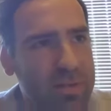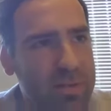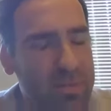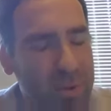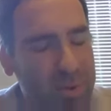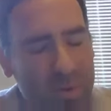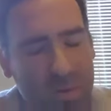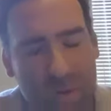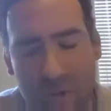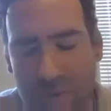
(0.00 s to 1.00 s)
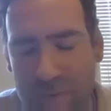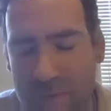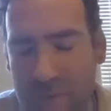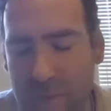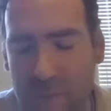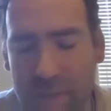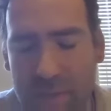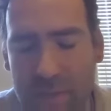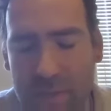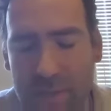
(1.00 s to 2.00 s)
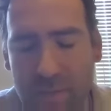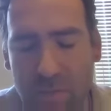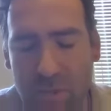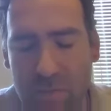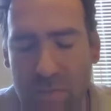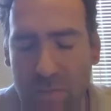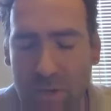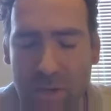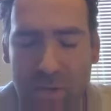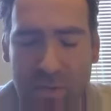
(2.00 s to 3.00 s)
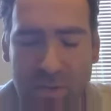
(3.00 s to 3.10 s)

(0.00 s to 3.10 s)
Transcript: does it bother you to go and celebrate or commemorate